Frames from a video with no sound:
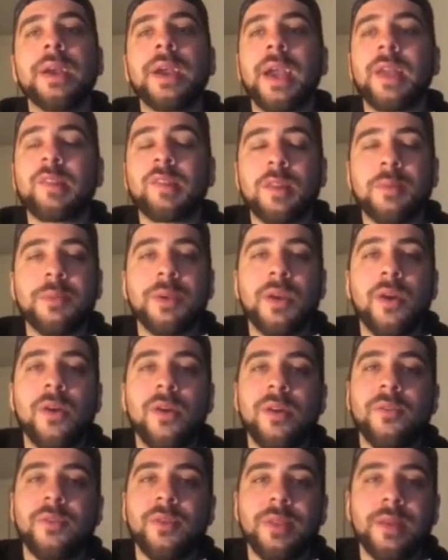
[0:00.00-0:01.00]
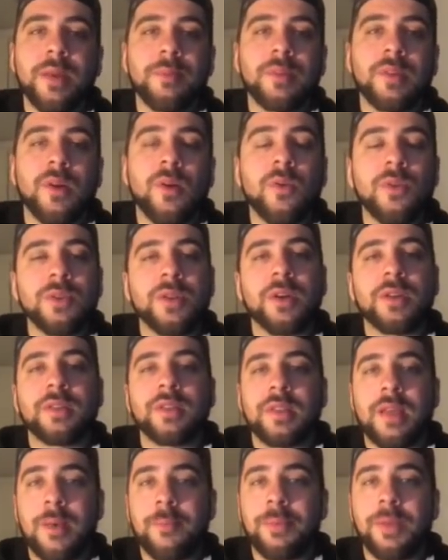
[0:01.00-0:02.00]
it's going to be hard for them to hold on
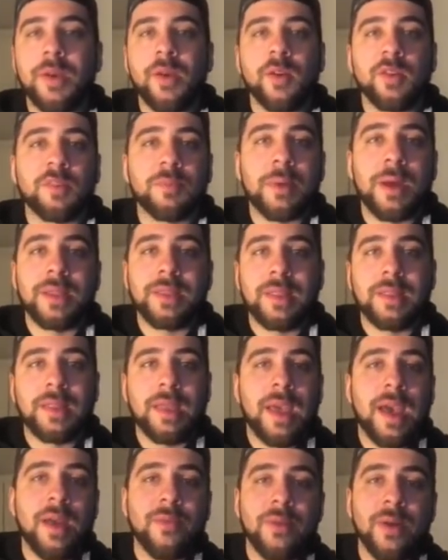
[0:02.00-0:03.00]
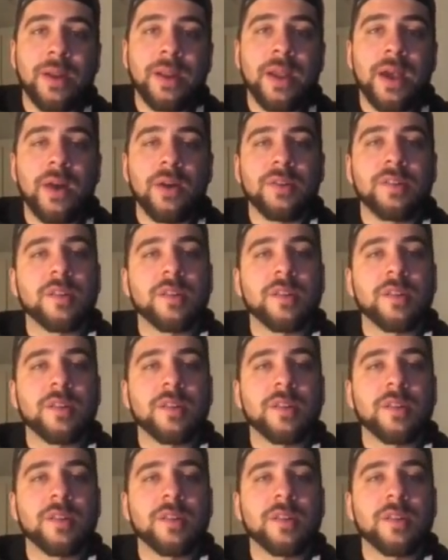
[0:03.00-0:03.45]
to that playoff spot that they have right now.